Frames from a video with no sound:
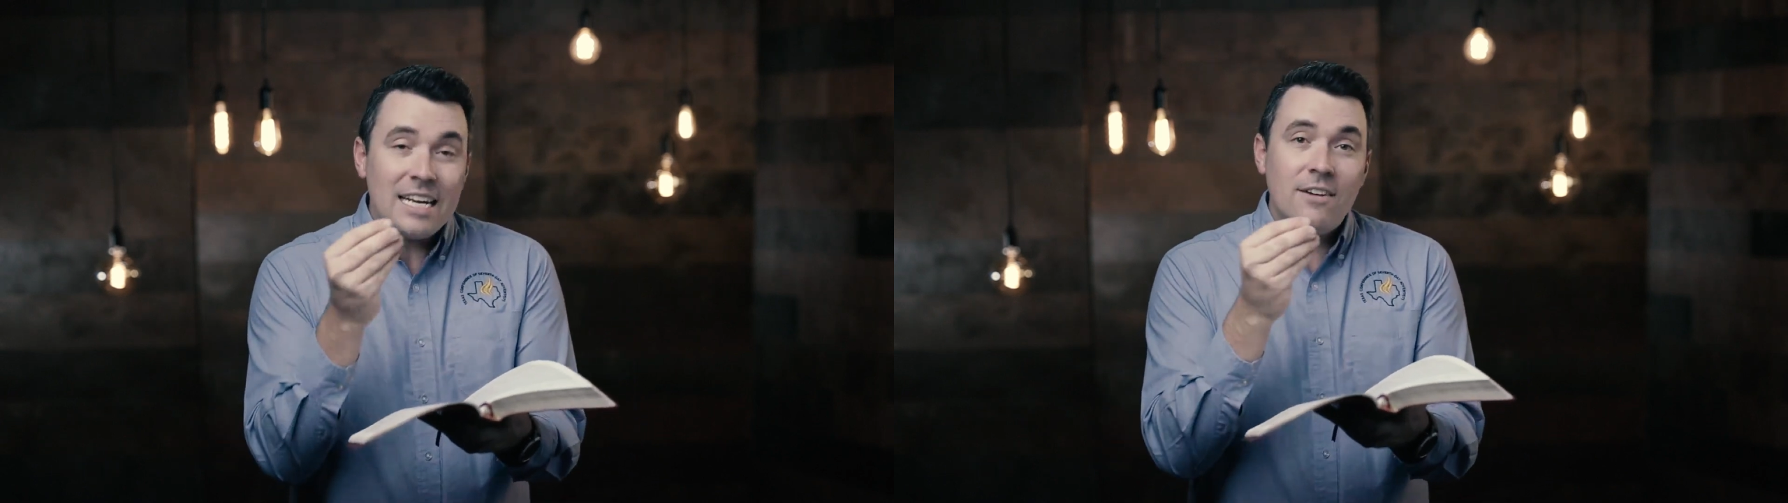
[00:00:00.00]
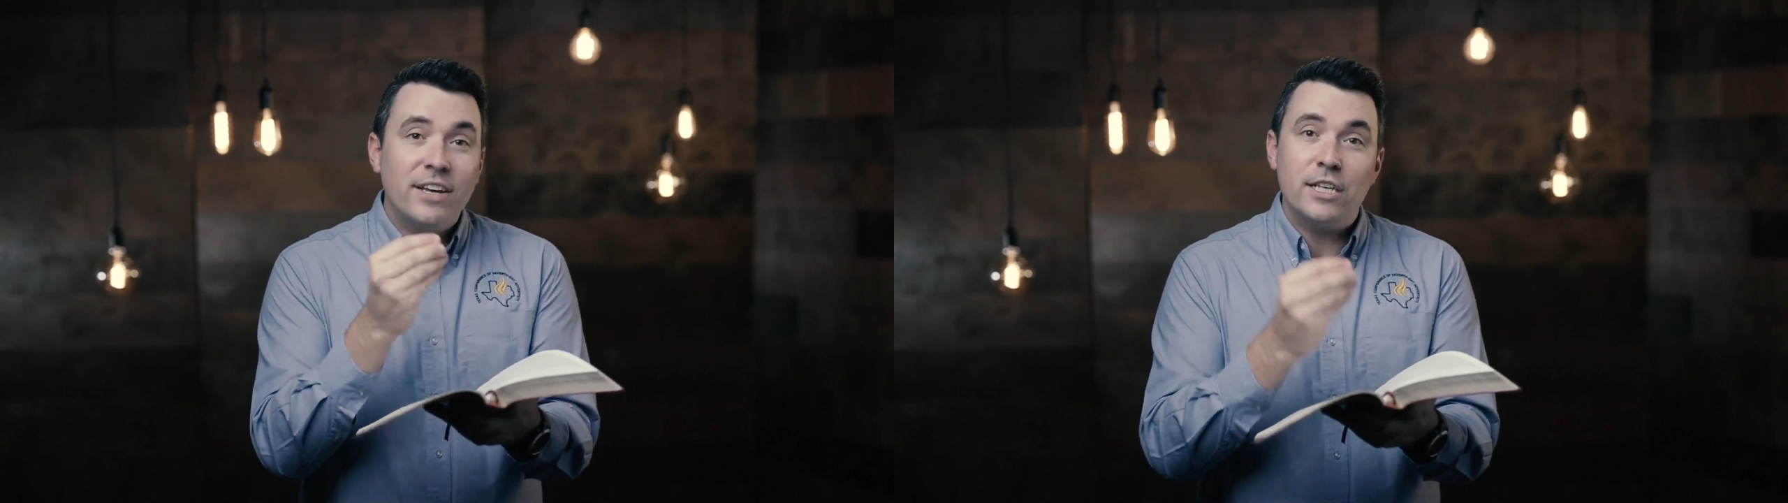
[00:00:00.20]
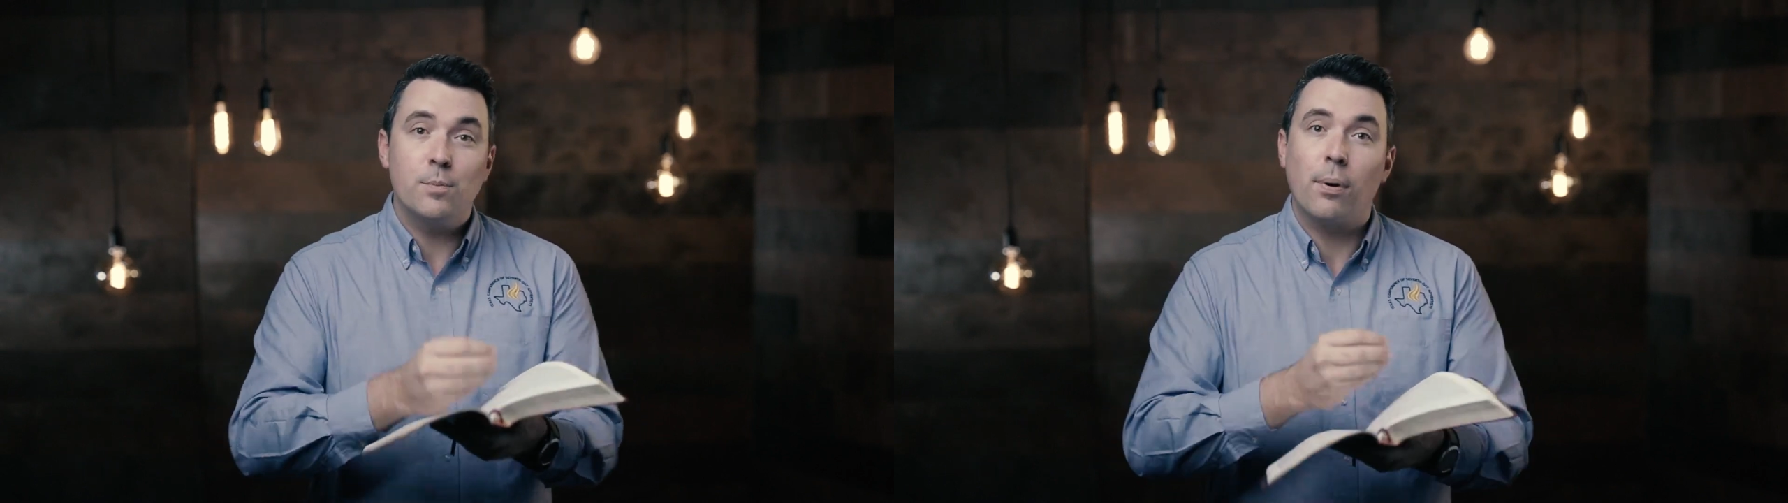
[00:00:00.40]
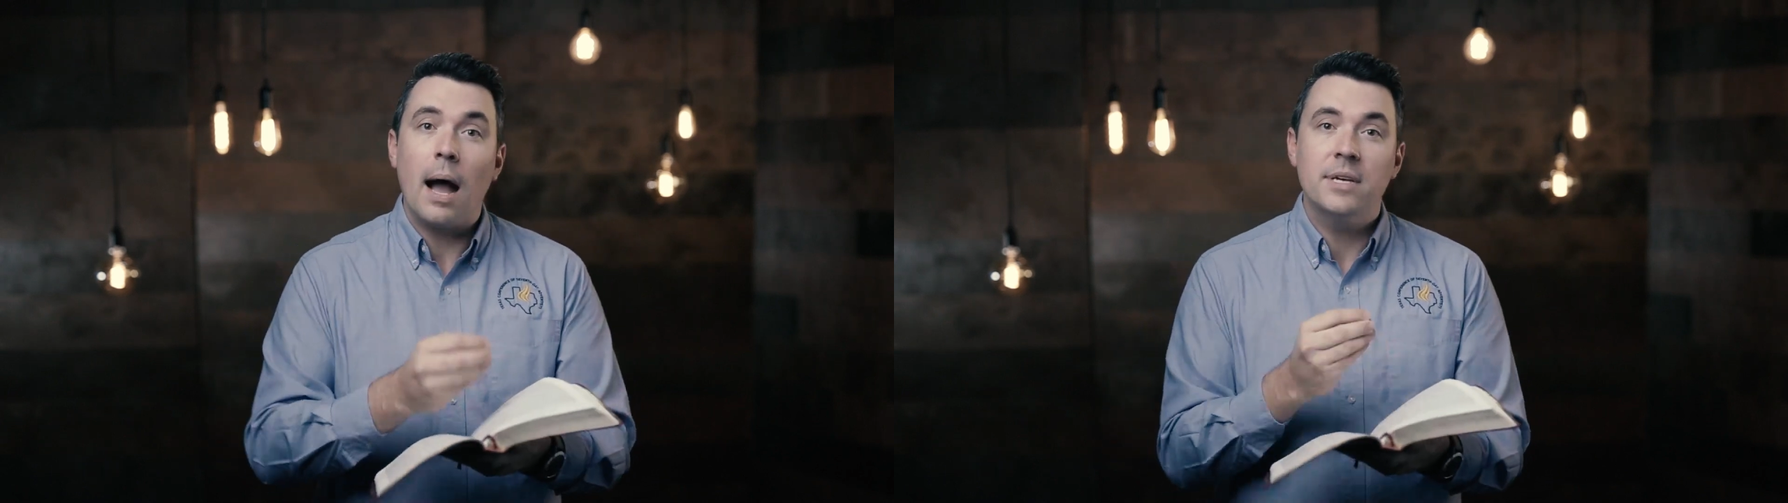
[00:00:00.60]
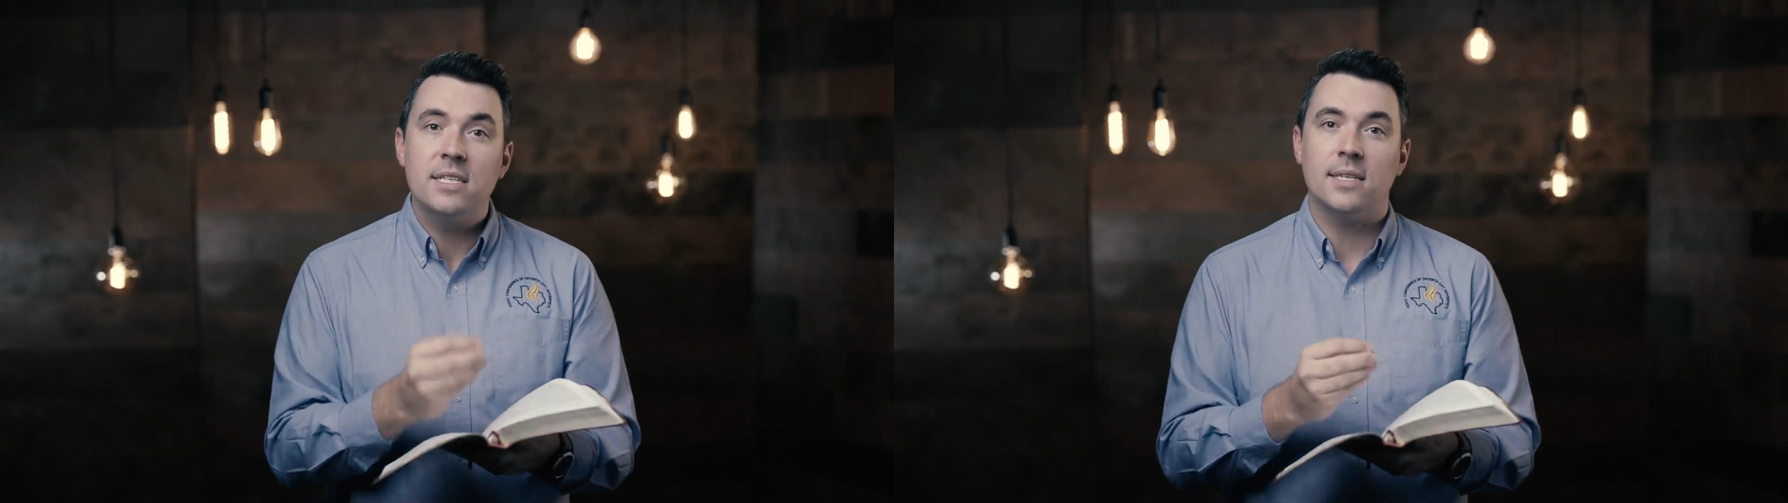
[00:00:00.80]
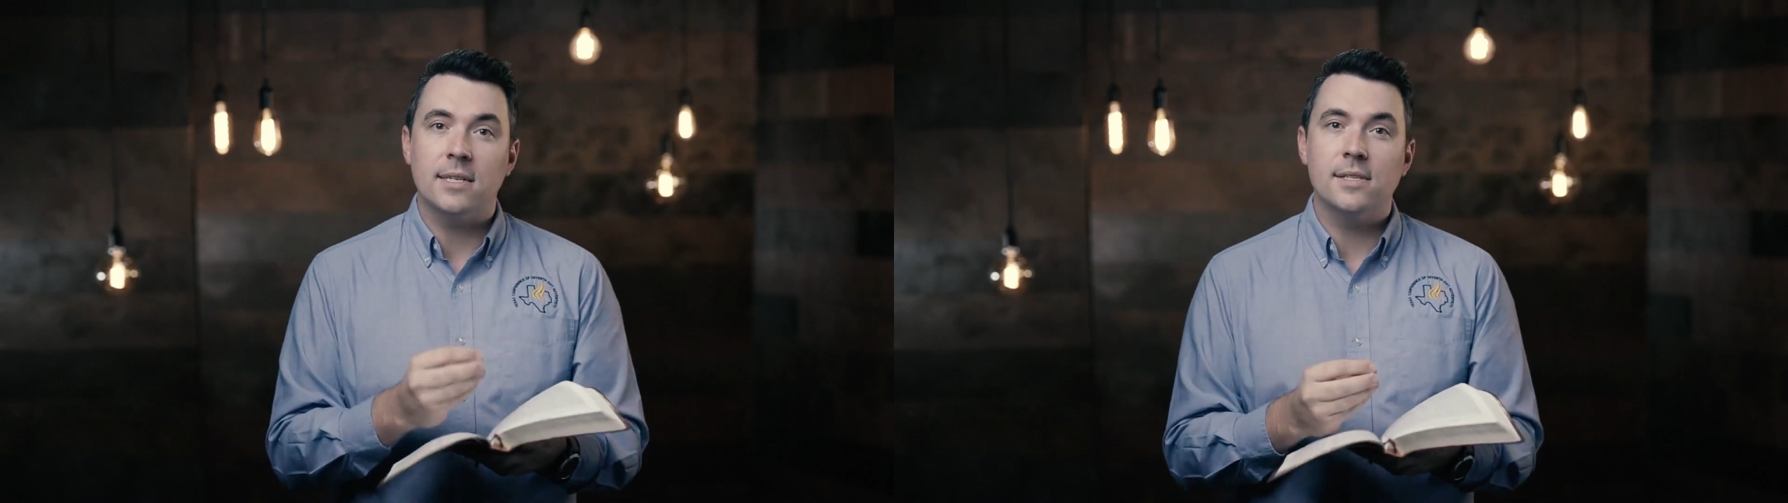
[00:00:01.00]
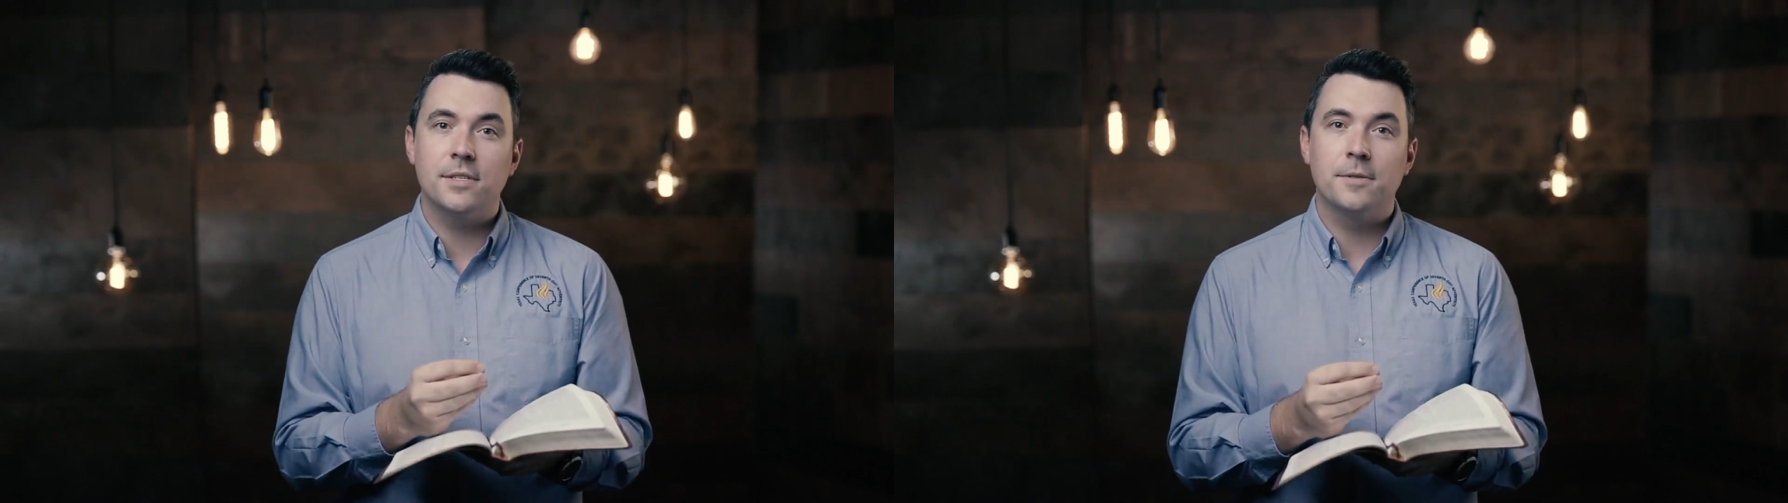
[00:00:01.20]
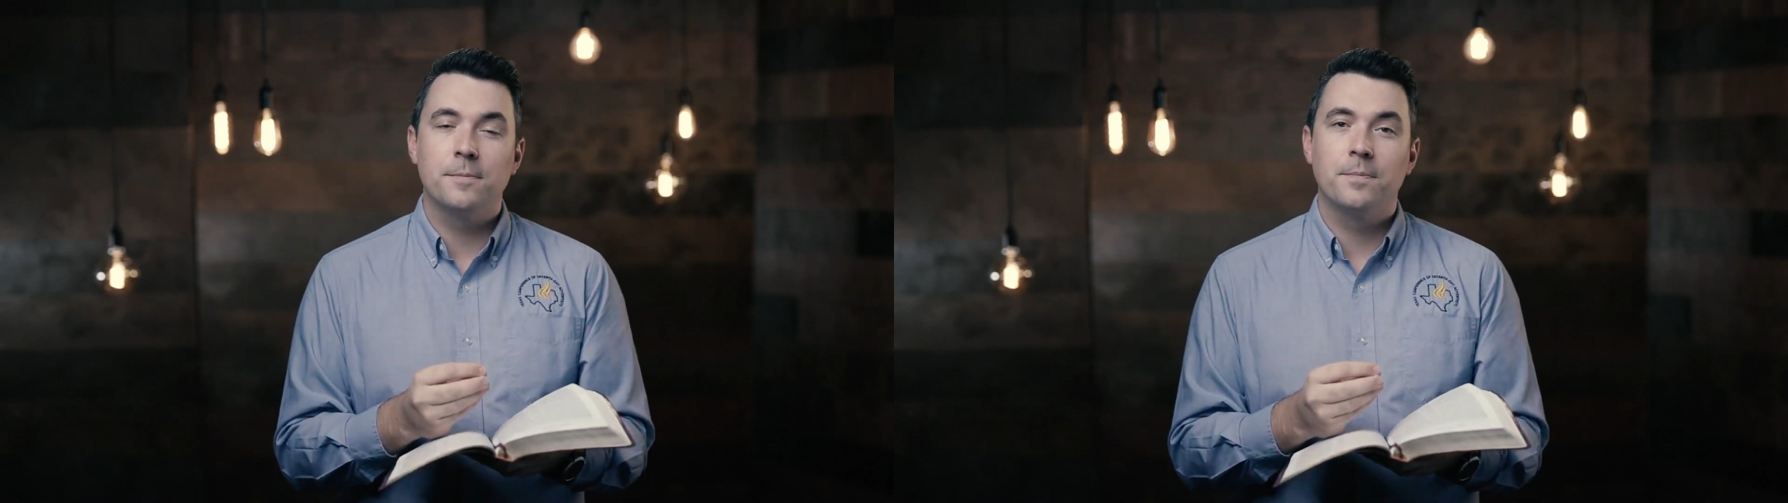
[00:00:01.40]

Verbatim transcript: of His promises.